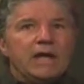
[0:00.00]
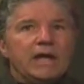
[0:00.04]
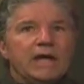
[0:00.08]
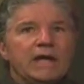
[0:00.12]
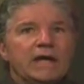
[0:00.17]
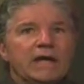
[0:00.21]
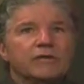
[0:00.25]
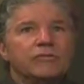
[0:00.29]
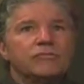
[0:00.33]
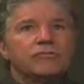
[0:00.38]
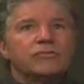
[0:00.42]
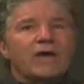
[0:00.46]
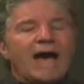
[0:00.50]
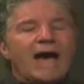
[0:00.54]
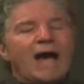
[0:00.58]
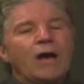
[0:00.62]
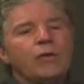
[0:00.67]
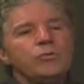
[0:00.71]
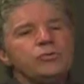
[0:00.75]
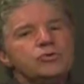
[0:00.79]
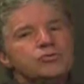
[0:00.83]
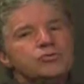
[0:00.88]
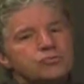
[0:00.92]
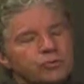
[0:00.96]
It's
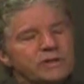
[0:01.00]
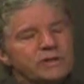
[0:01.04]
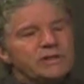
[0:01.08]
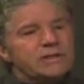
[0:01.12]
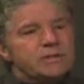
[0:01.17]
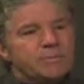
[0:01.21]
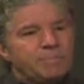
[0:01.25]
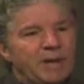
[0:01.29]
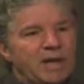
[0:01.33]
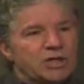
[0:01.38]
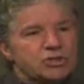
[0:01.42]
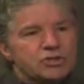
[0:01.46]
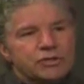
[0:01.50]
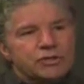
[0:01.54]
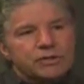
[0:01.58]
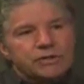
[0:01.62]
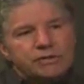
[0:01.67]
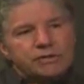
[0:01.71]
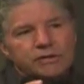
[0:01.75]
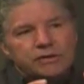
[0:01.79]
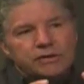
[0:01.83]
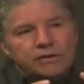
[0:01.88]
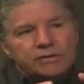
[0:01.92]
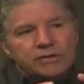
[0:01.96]
how you treat the patient.
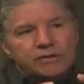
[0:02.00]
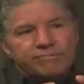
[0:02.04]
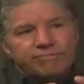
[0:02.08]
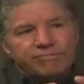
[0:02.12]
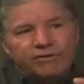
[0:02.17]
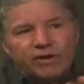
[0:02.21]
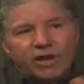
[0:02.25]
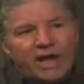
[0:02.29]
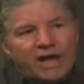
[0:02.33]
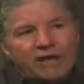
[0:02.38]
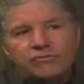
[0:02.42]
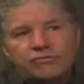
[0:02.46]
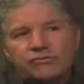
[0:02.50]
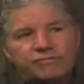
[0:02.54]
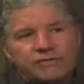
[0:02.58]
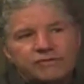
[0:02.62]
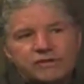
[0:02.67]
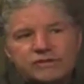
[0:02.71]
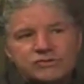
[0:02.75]
The, the philosophy is